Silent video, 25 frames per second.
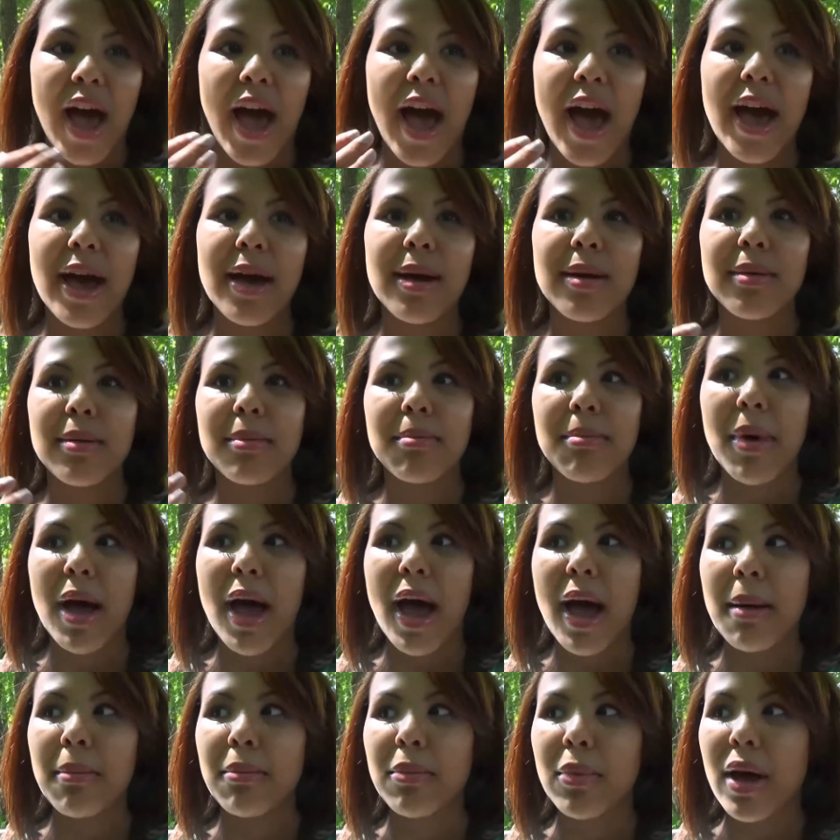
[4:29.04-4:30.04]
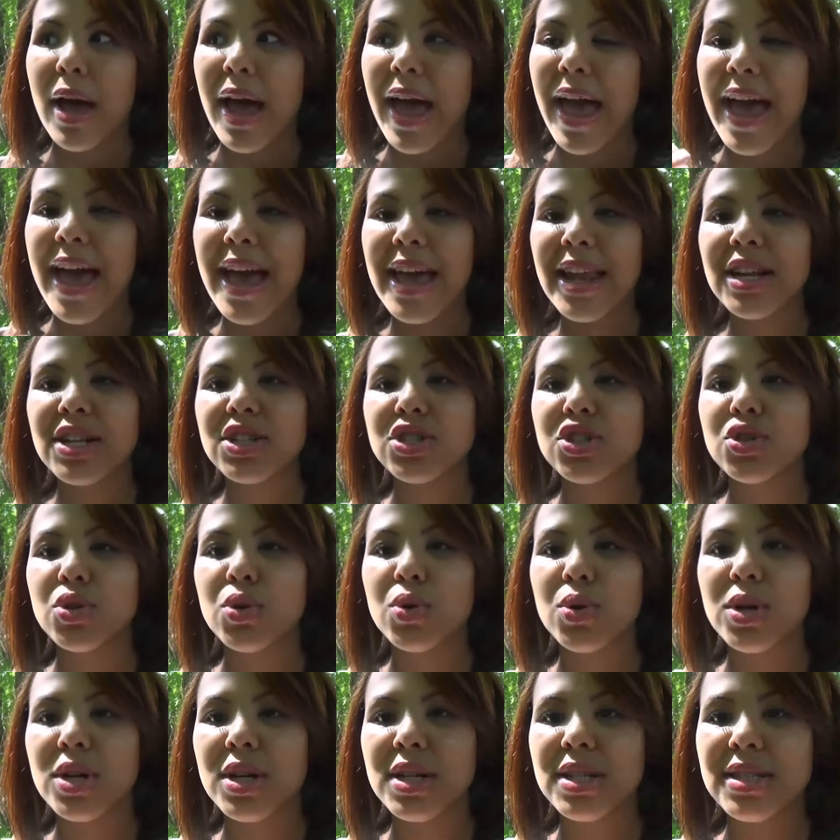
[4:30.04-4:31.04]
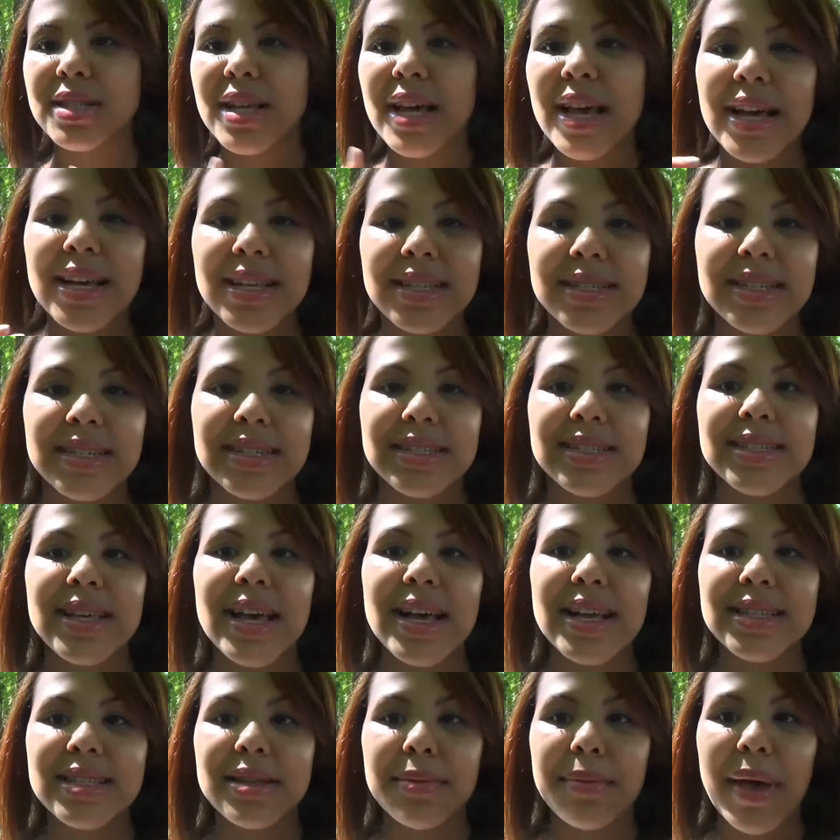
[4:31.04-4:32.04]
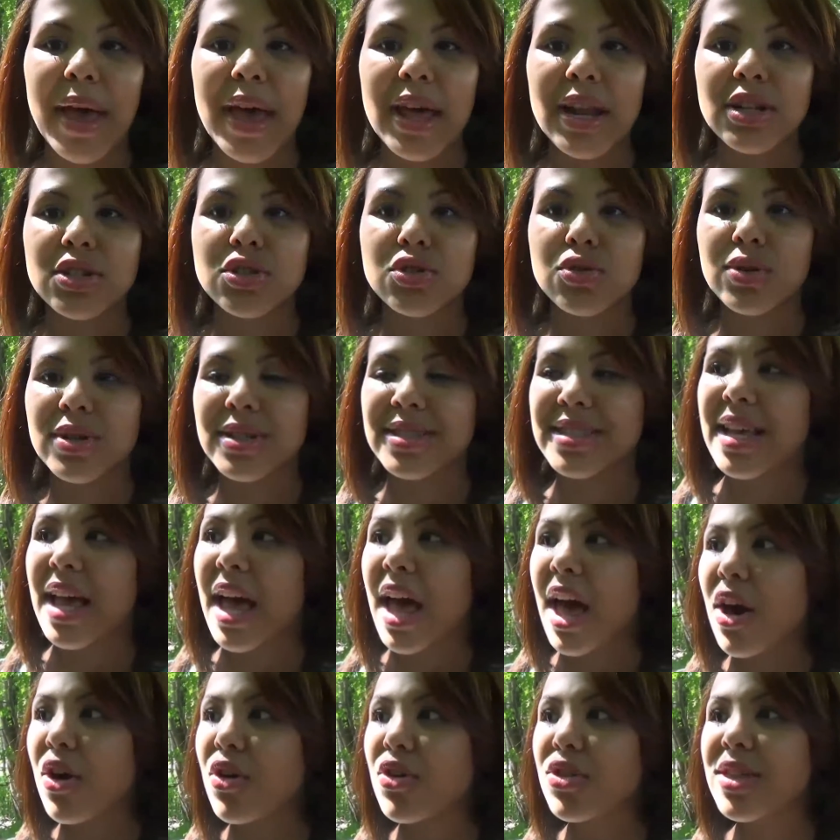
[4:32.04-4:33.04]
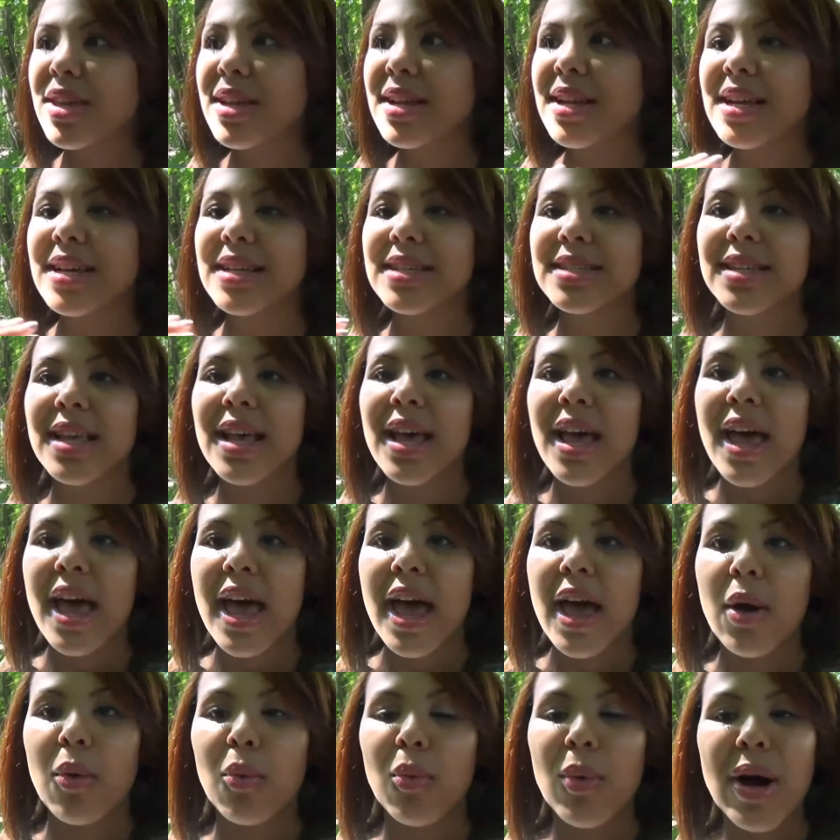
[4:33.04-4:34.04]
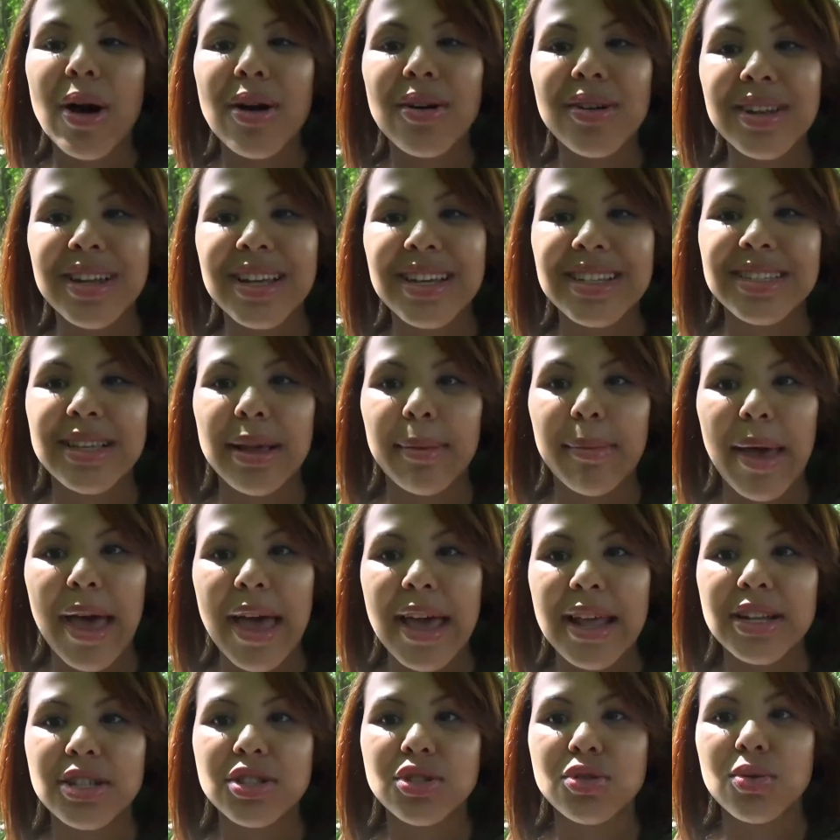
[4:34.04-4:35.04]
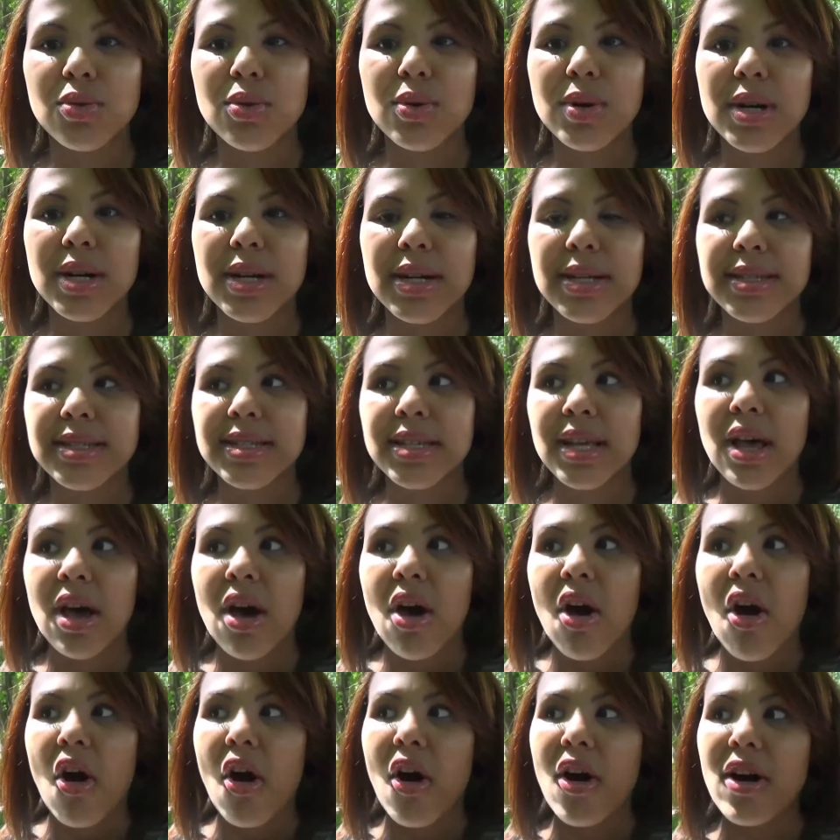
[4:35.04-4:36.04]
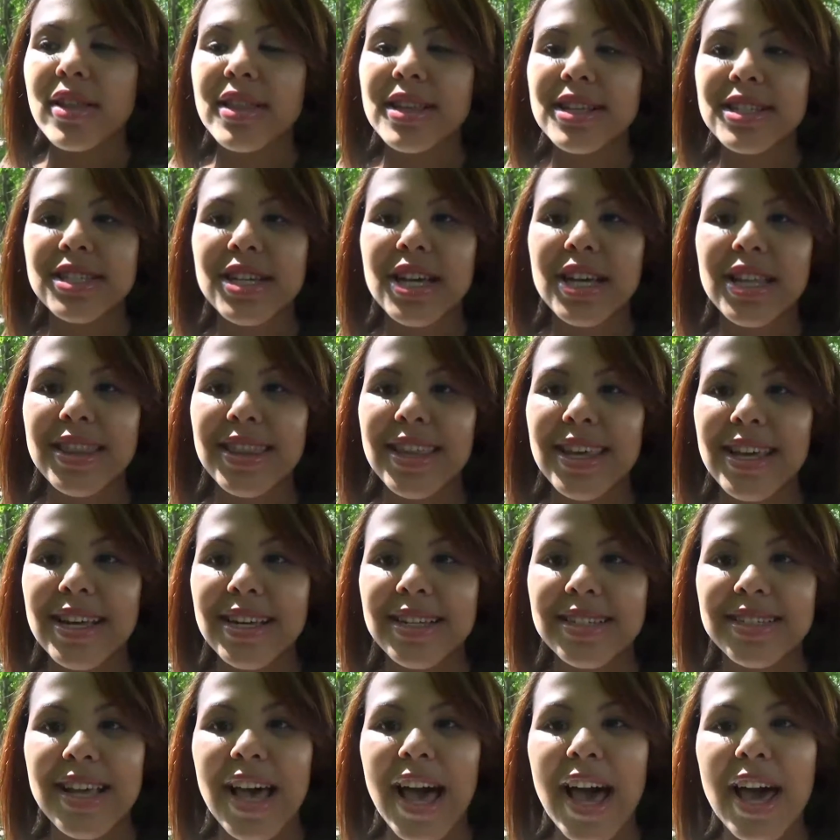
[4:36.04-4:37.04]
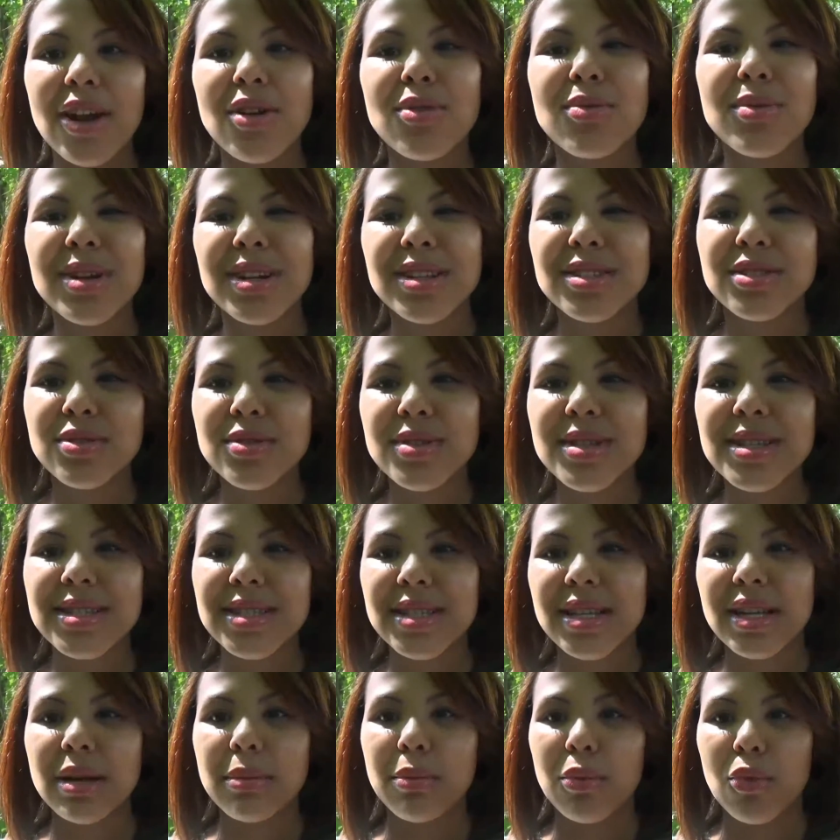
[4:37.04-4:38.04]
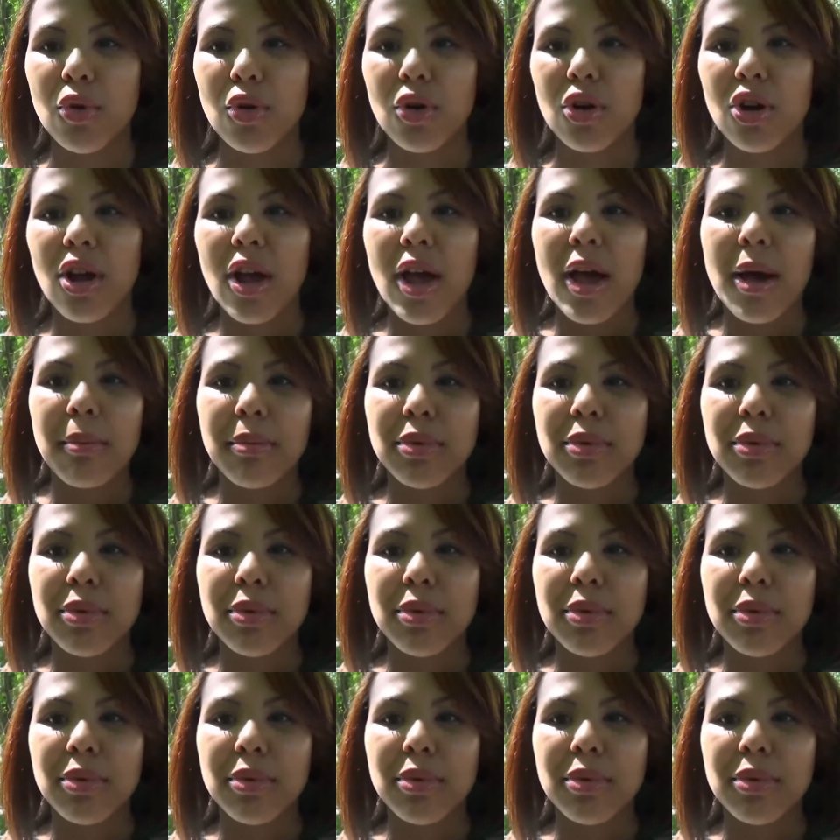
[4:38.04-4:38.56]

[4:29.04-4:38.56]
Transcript: I'm headed towards success. I'm headed towards healthiness and wellness. I'm headed towards all these good things. I don't want to do this anymore.